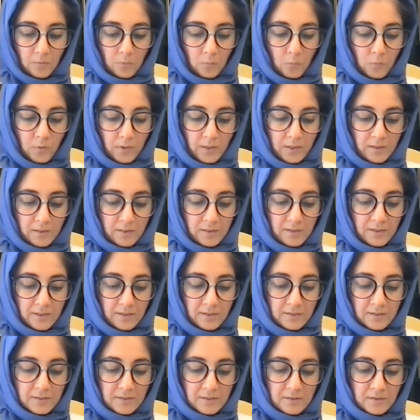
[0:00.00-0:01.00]
With
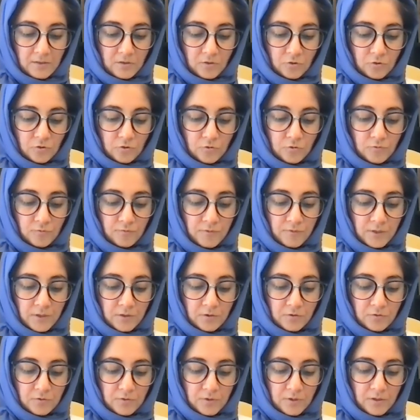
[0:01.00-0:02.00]
this, the true
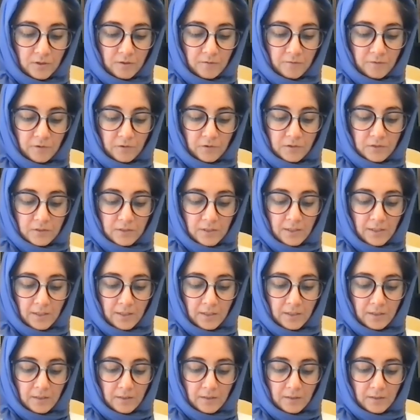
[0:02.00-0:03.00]
victory of
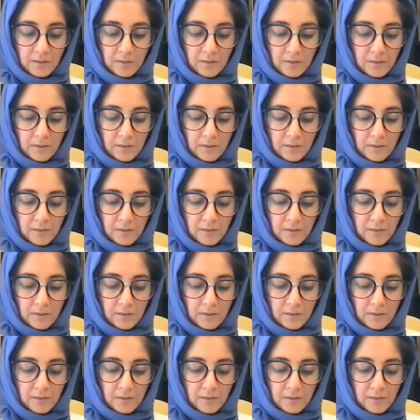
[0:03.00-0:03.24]
Hussein